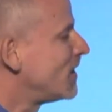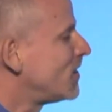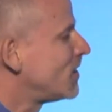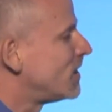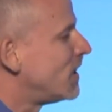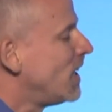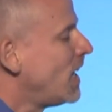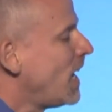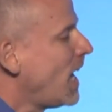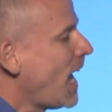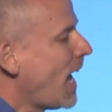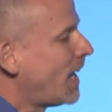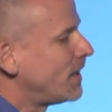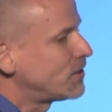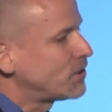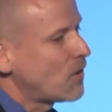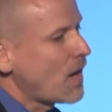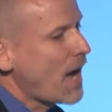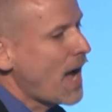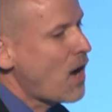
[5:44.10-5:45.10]
good. And
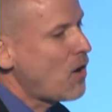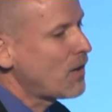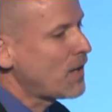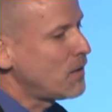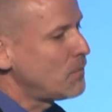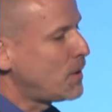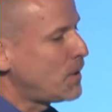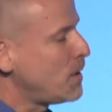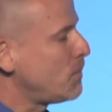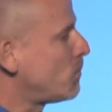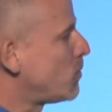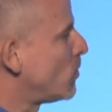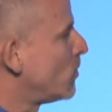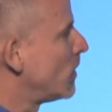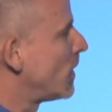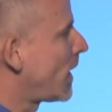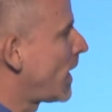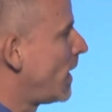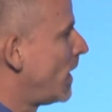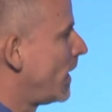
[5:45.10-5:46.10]
so how can
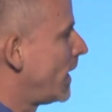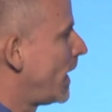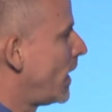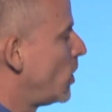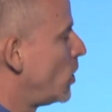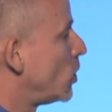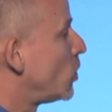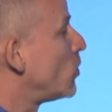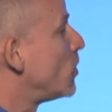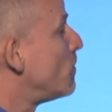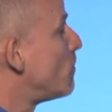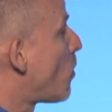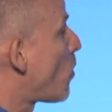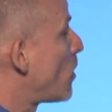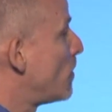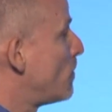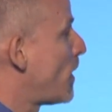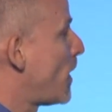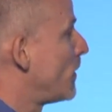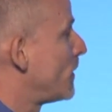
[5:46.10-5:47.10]
people learn more
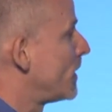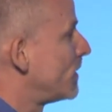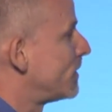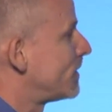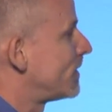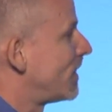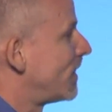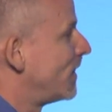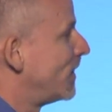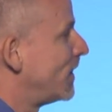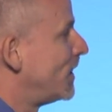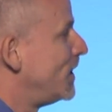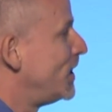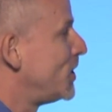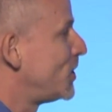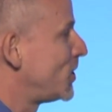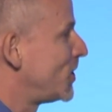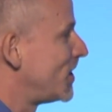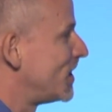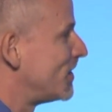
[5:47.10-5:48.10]
about this
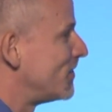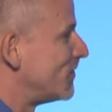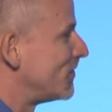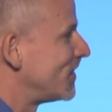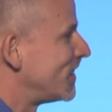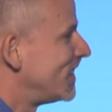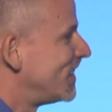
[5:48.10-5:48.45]
initiative?